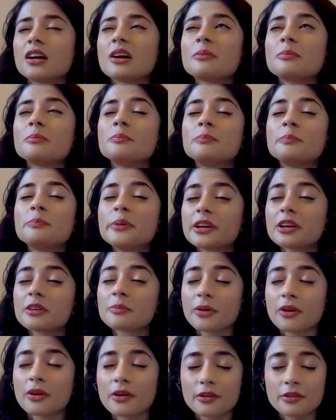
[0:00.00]
a big
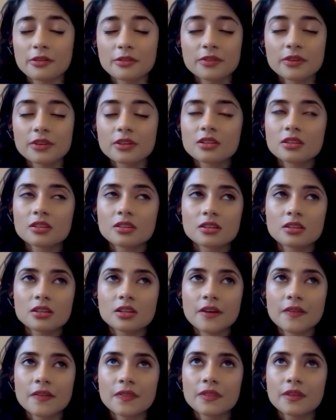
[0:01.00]
part of it
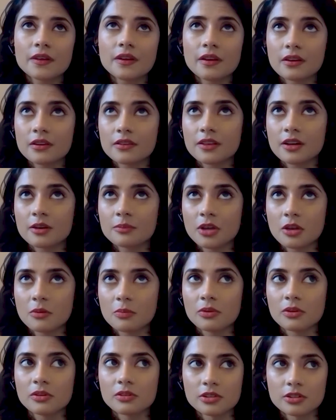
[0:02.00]
I think that
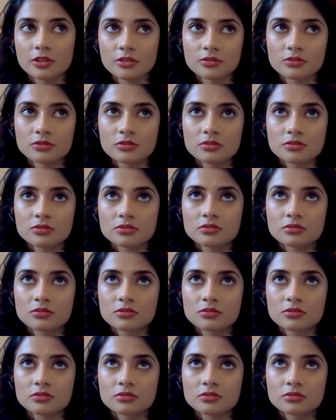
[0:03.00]
people don't